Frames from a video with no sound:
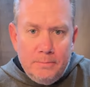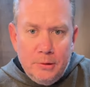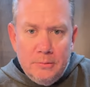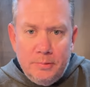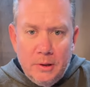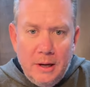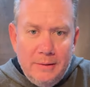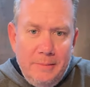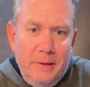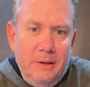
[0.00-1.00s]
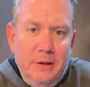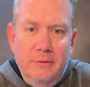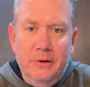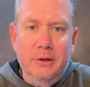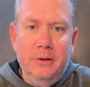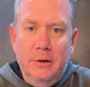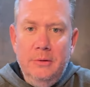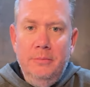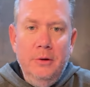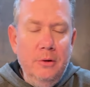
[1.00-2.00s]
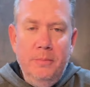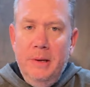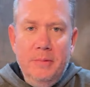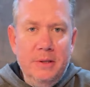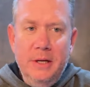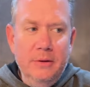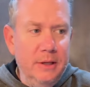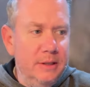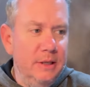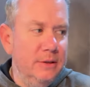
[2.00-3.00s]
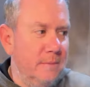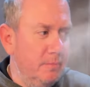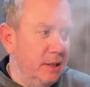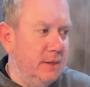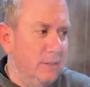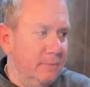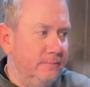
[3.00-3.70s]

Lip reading: I mean, I love a good loaded baked potato. That sounds amazing.